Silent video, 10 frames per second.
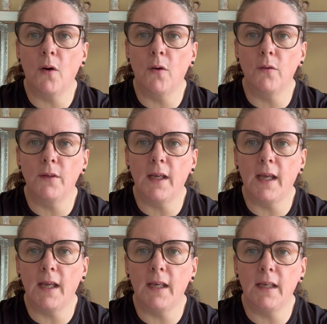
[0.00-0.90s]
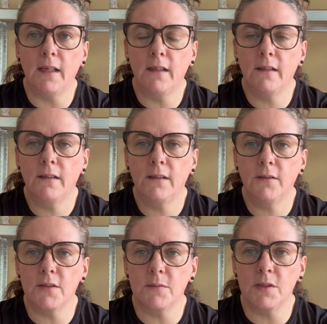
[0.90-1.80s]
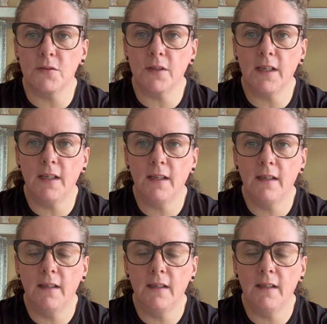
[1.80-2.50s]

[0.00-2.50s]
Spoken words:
on a Christmas tree